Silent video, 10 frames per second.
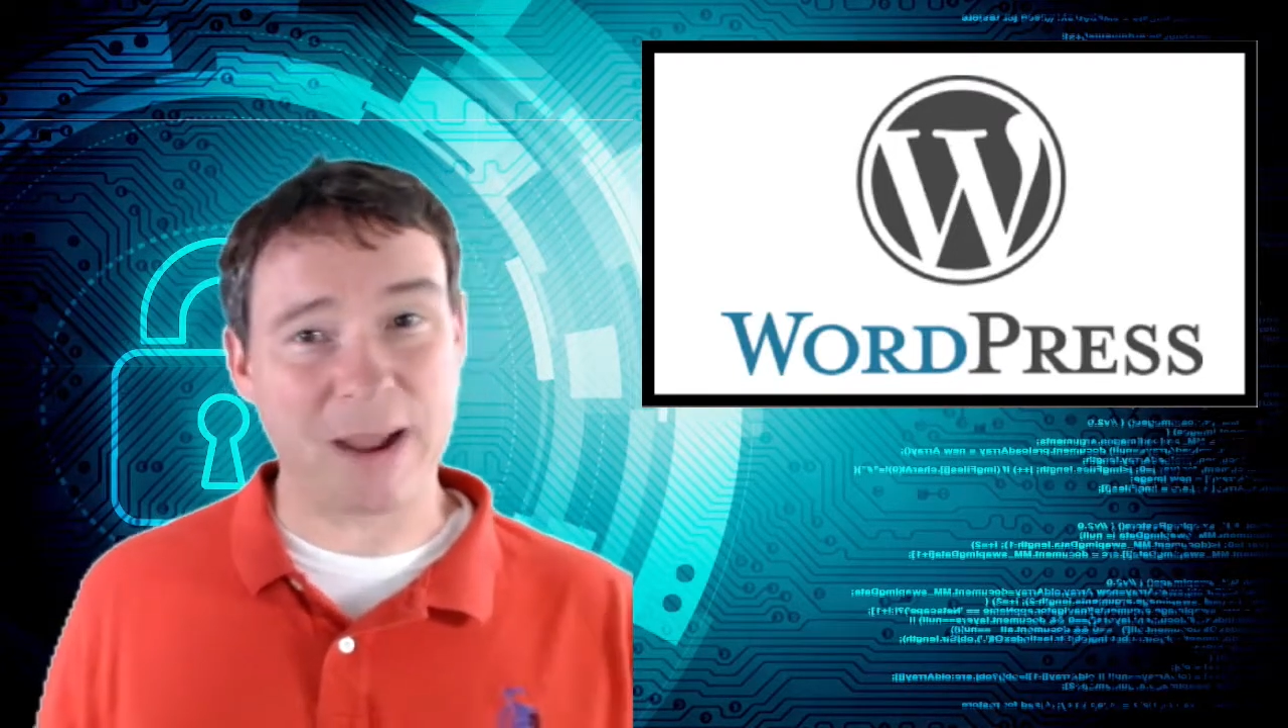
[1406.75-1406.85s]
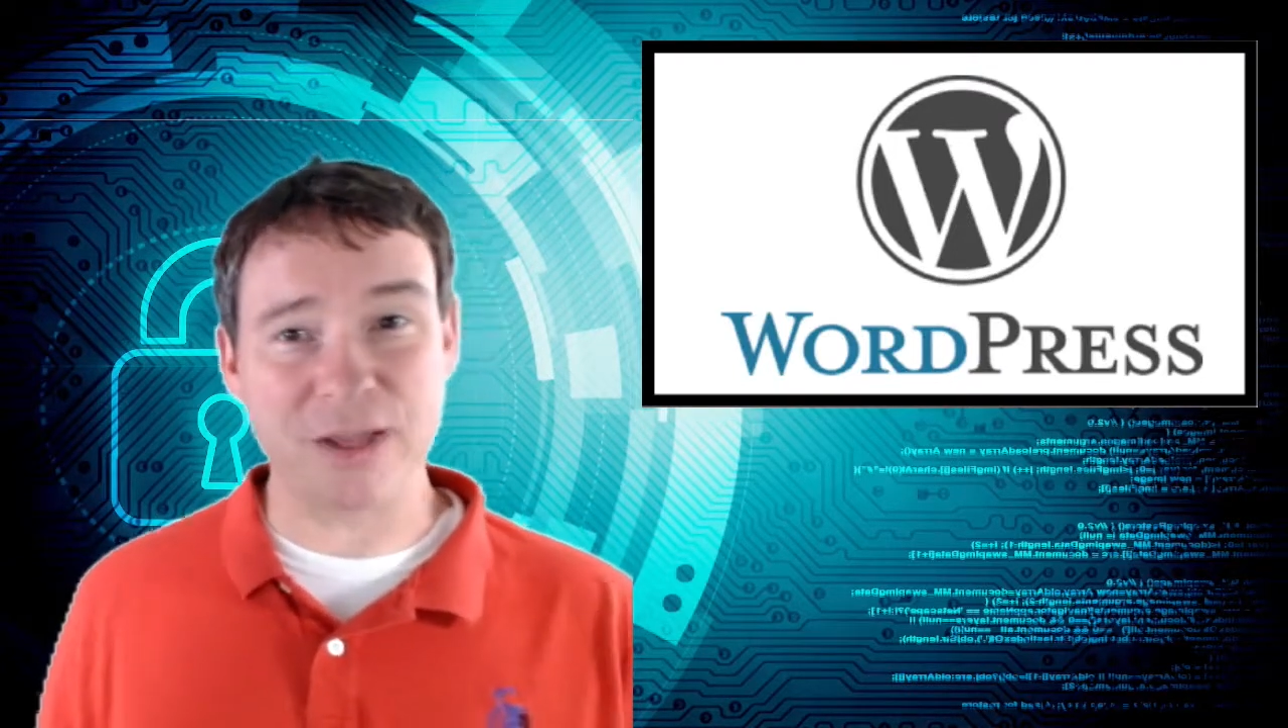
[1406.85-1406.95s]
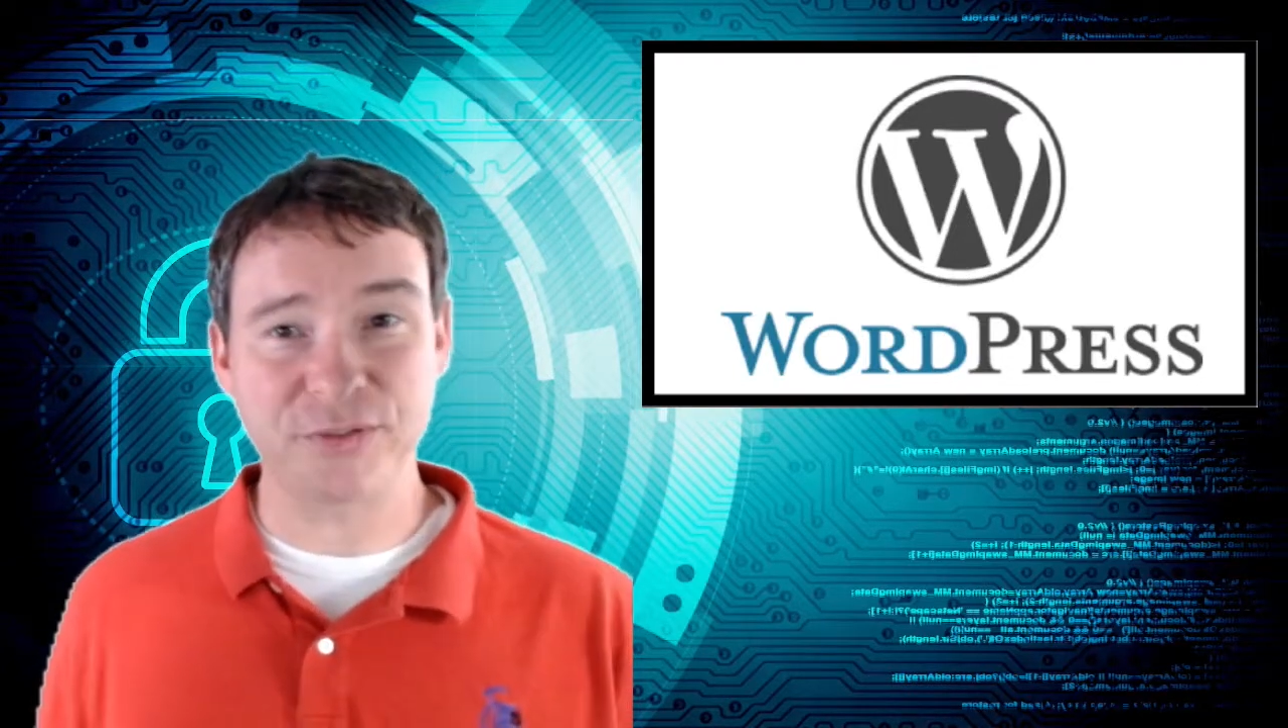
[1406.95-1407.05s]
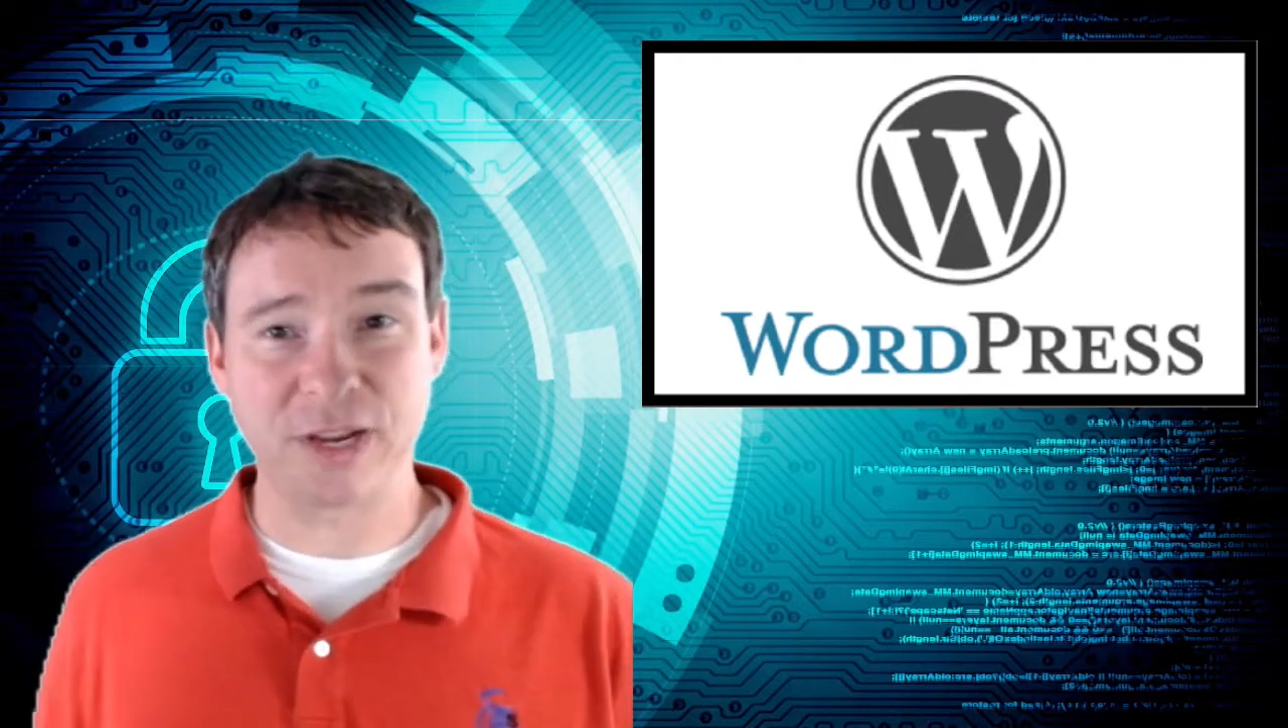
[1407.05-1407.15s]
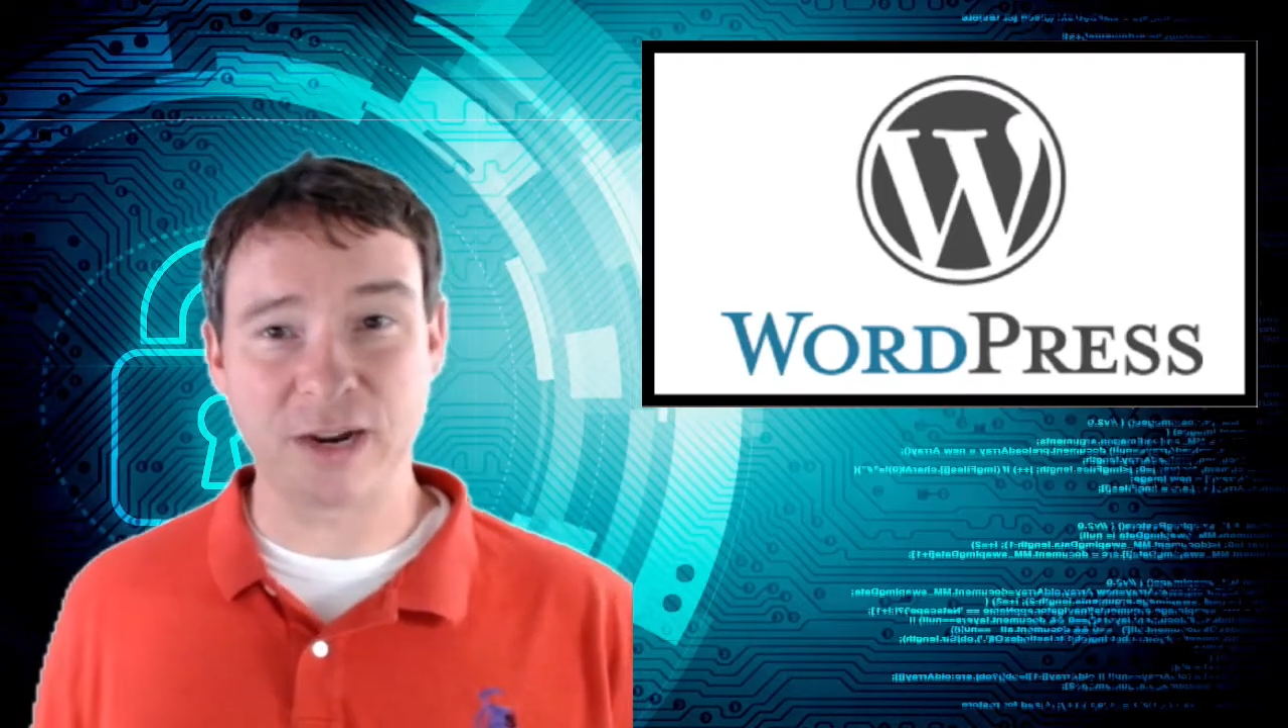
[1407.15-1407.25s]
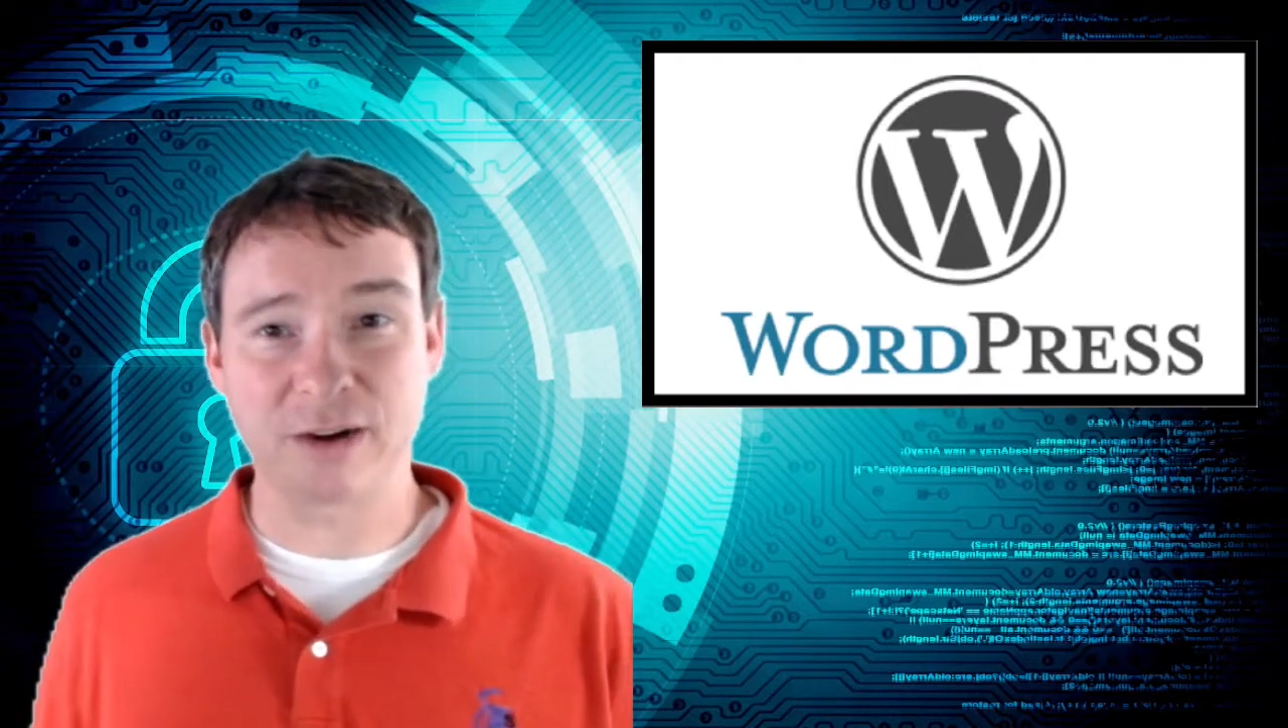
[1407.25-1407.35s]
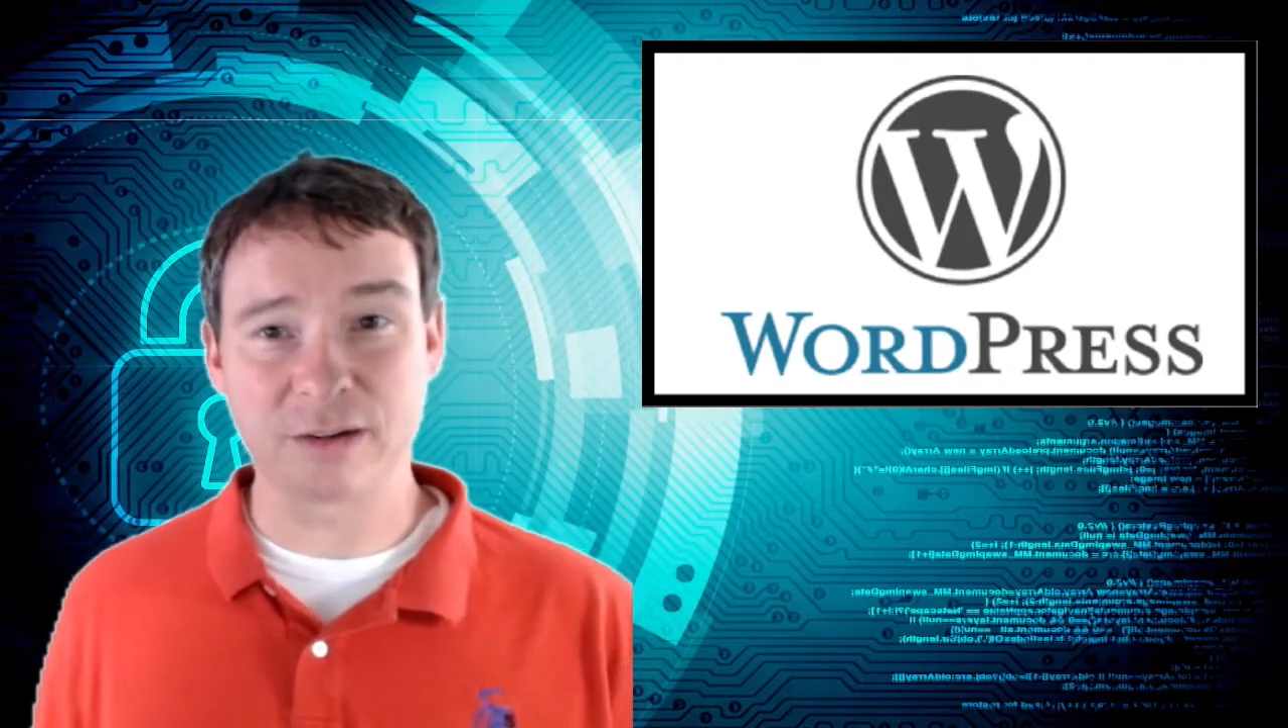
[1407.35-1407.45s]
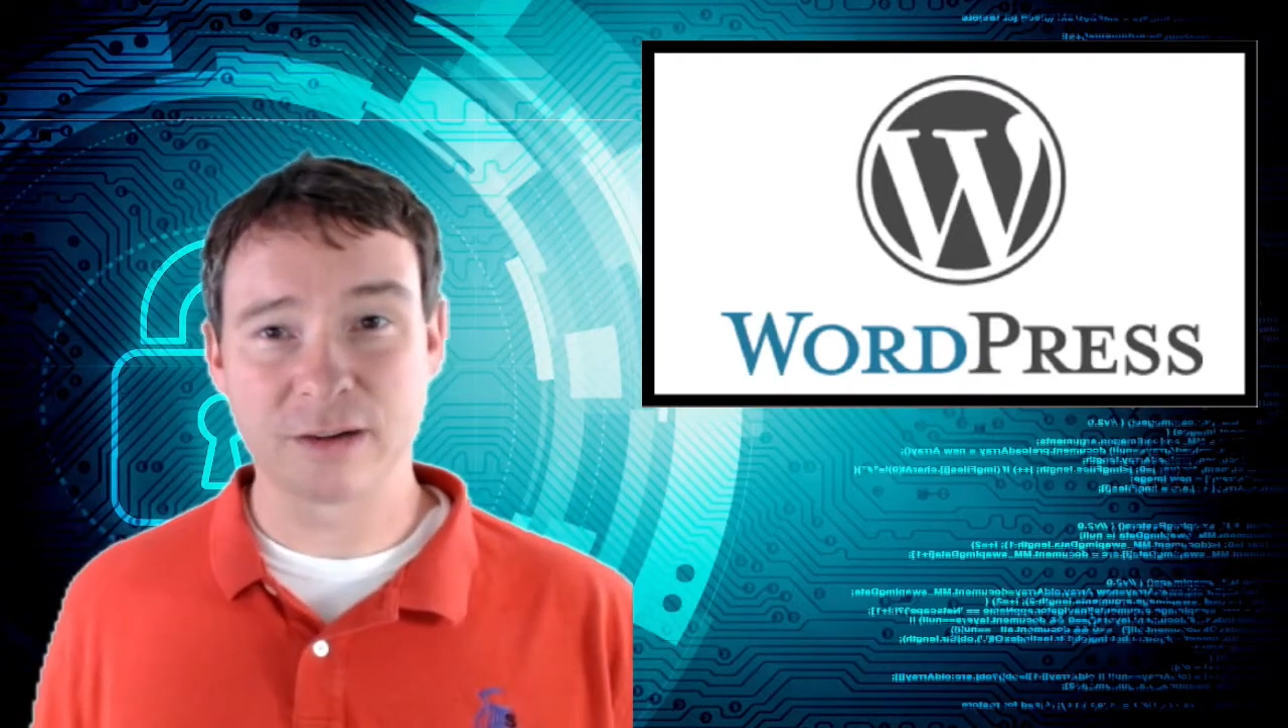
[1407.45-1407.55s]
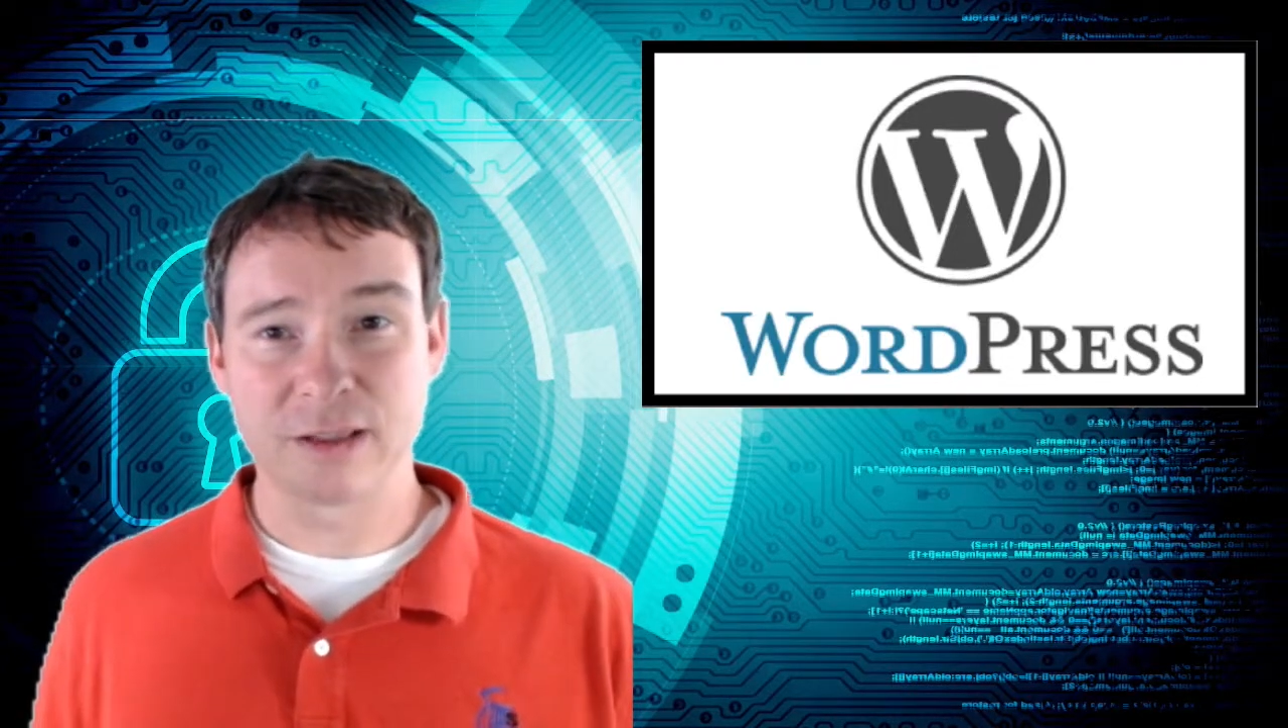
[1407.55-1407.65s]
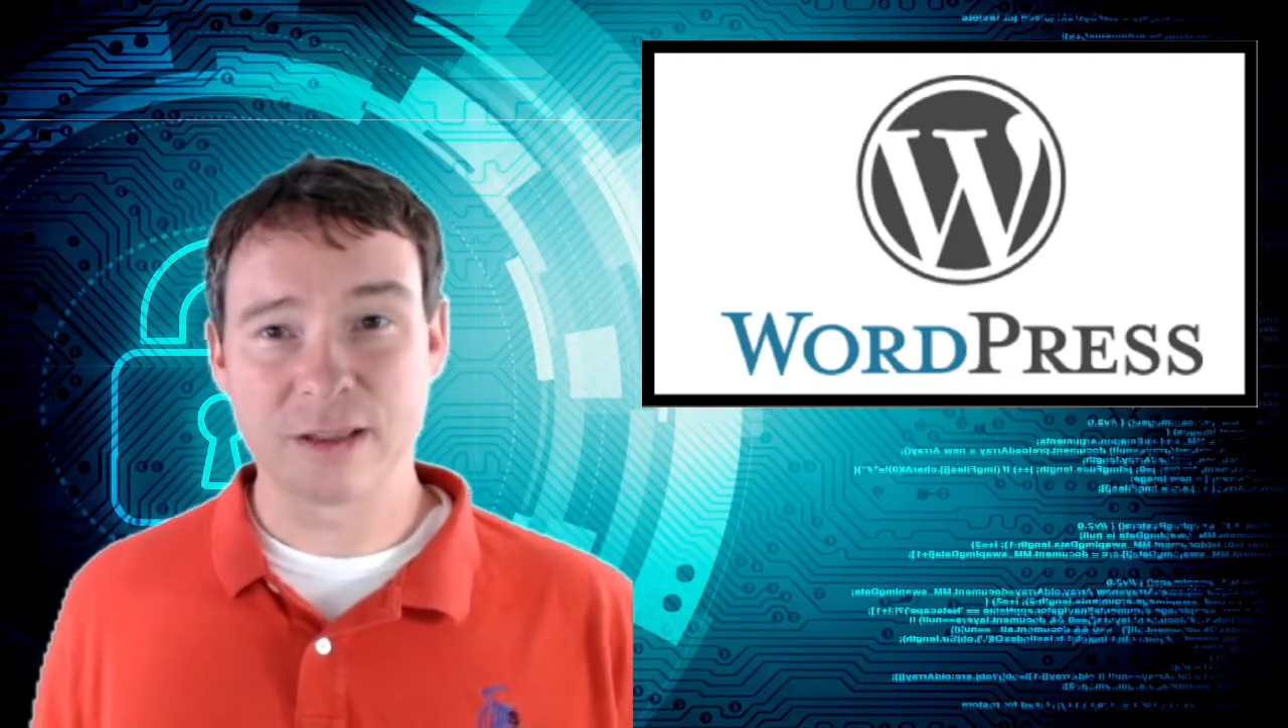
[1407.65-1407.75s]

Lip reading: out there.